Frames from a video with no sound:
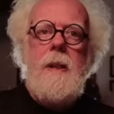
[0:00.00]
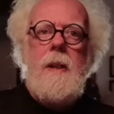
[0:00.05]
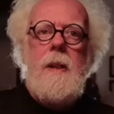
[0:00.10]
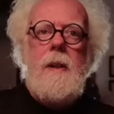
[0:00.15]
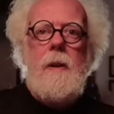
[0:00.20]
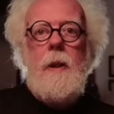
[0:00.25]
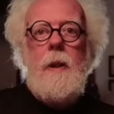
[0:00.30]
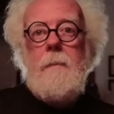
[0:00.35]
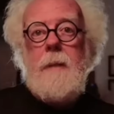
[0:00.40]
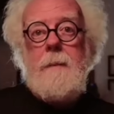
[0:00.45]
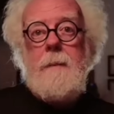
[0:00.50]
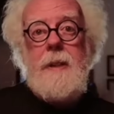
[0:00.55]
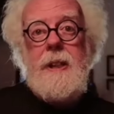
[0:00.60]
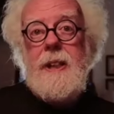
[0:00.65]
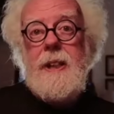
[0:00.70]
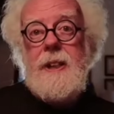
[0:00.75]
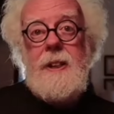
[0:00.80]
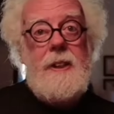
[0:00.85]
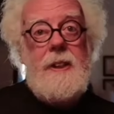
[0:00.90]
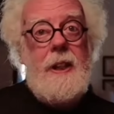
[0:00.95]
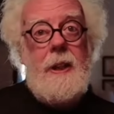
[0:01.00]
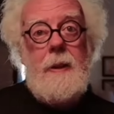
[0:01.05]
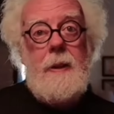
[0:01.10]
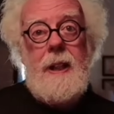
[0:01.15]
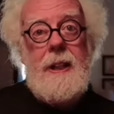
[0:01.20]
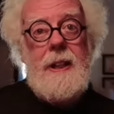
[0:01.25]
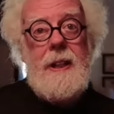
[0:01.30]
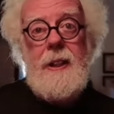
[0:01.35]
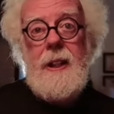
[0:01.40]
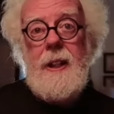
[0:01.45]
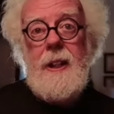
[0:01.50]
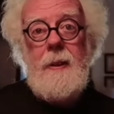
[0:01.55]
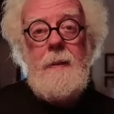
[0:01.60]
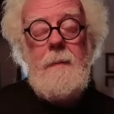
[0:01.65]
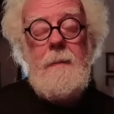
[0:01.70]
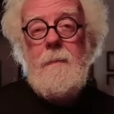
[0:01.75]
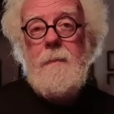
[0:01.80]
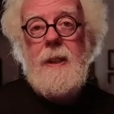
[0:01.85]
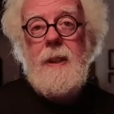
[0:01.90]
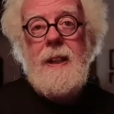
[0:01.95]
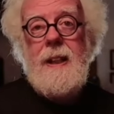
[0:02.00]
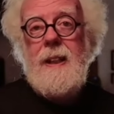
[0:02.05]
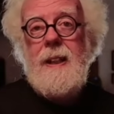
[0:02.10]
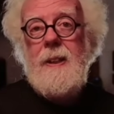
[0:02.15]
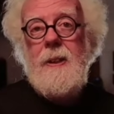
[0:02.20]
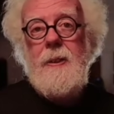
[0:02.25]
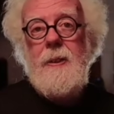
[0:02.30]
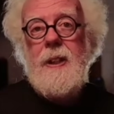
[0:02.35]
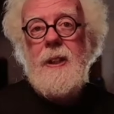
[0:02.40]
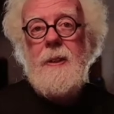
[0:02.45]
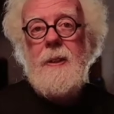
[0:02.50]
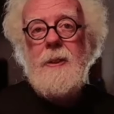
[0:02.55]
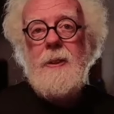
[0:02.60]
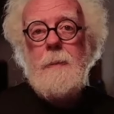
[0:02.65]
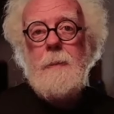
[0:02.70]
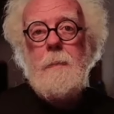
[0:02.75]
Or maybe he doesn't know. I don't know. Who knows?